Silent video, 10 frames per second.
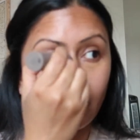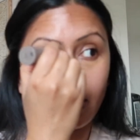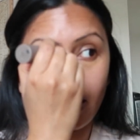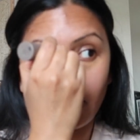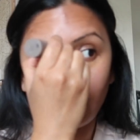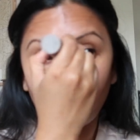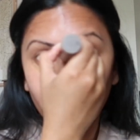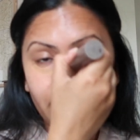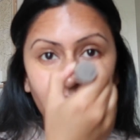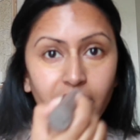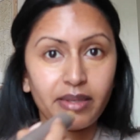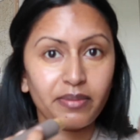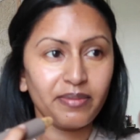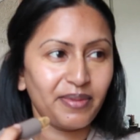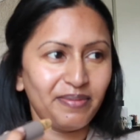Now I
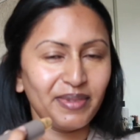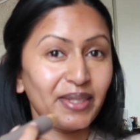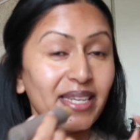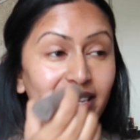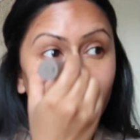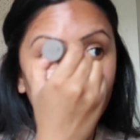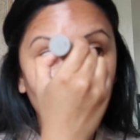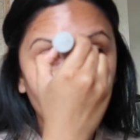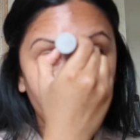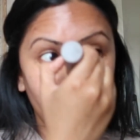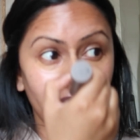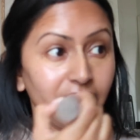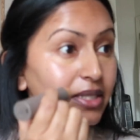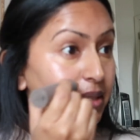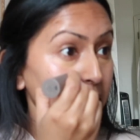am looking in this mirror
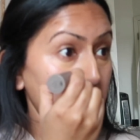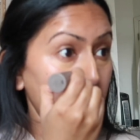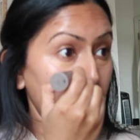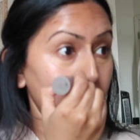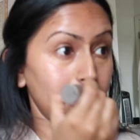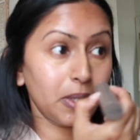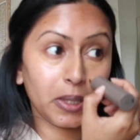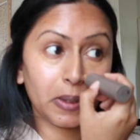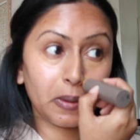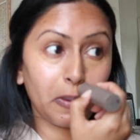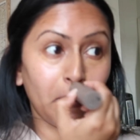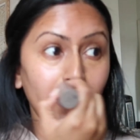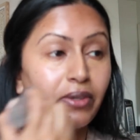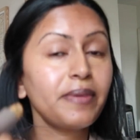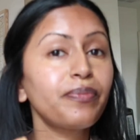here just in case you're
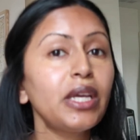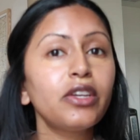wondering.